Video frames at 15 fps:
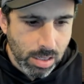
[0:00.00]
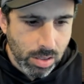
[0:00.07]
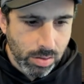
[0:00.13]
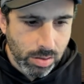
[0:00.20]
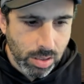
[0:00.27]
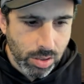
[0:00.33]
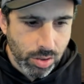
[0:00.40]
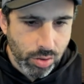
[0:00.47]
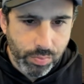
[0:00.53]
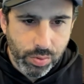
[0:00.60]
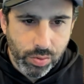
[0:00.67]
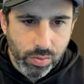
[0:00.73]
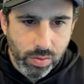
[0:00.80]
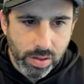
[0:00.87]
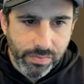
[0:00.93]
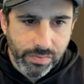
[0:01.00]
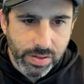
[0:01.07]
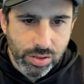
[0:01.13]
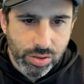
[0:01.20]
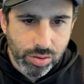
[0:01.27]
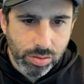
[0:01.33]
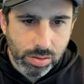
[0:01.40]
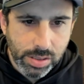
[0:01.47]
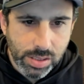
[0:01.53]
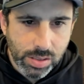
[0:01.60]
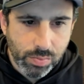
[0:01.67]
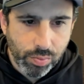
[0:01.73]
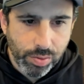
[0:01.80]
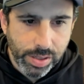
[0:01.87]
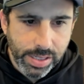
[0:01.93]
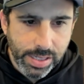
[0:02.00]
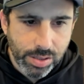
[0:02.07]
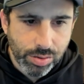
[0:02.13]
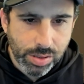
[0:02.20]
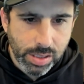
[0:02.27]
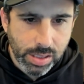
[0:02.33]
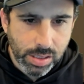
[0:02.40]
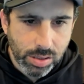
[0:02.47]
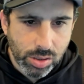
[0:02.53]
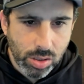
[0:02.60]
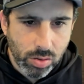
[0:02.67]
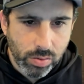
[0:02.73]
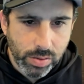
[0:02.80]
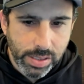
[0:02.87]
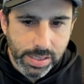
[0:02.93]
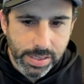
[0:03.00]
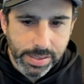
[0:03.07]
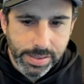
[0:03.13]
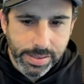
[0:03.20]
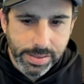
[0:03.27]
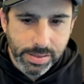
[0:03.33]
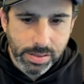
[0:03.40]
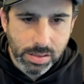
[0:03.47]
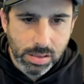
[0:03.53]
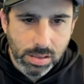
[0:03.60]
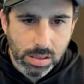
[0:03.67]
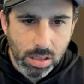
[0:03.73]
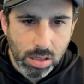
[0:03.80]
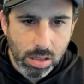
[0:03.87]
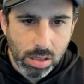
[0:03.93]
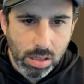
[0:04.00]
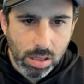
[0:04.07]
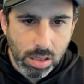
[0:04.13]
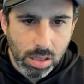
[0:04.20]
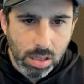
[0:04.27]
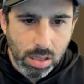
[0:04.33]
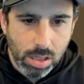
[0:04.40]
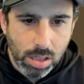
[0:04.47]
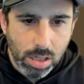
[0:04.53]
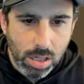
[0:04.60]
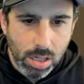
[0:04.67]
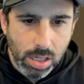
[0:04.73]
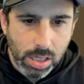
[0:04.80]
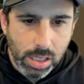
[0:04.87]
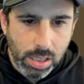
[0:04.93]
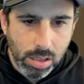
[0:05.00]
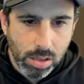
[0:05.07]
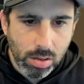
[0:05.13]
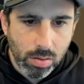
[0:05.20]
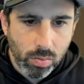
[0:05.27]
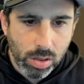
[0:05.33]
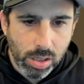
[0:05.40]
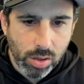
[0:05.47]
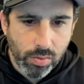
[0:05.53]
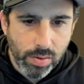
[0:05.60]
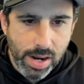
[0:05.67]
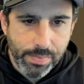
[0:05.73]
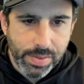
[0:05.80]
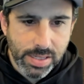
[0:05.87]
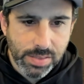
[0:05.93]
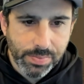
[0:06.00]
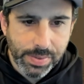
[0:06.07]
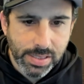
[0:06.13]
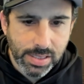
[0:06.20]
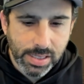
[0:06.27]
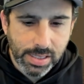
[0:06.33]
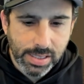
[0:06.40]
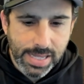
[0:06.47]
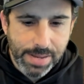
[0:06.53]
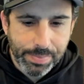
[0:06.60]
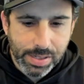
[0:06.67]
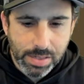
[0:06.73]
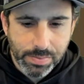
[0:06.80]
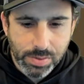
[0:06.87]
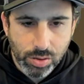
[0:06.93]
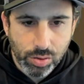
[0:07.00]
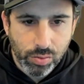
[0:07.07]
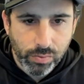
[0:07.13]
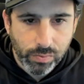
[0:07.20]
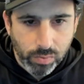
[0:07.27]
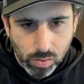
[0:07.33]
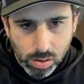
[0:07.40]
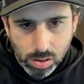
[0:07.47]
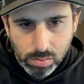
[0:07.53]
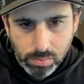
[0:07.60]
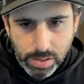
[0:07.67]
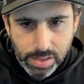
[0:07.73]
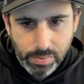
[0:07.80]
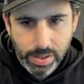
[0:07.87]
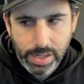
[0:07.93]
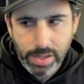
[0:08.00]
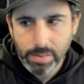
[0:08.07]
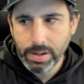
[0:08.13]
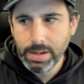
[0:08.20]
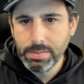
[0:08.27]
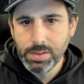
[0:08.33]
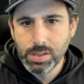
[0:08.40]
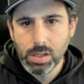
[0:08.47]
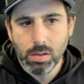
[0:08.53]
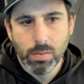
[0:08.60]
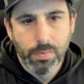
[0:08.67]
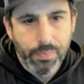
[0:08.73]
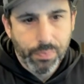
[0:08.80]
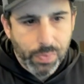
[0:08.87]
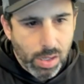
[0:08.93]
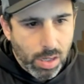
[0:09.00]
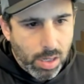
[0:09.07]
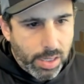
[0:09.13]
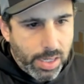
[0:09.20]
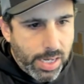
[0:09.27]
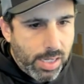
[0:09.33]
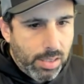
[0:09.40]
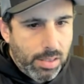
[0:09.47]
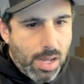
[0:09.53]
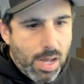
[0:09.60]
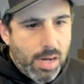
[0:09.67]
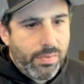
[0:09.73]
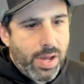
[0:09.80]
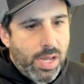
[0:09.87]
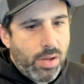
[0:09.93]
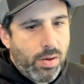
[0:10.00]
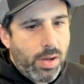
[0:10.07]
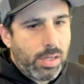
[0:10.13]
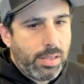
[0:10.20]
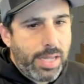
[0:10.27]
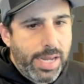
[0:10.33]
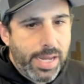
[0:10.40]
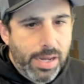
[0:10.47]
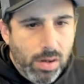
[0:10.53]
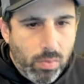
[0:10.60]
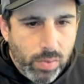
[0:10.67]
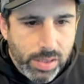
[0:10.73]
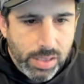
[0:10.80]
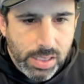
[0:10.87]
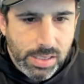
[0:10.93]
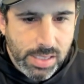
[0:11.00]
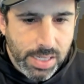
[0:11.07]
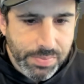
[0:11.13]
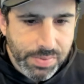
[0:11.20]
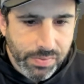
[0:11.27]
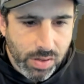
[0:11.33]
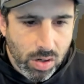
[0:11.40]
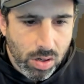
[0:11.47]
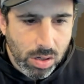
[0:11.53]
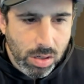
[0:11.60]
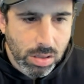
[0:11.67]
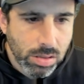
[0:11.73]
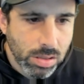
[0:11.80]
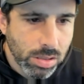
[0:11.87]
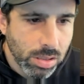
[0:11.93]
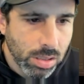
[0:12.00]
The Naboo official is pretty interesting. So is here. We're going to grab this because that becomes a 2/4 right away, right? So getting a lot of value out of Leia with these types of cards.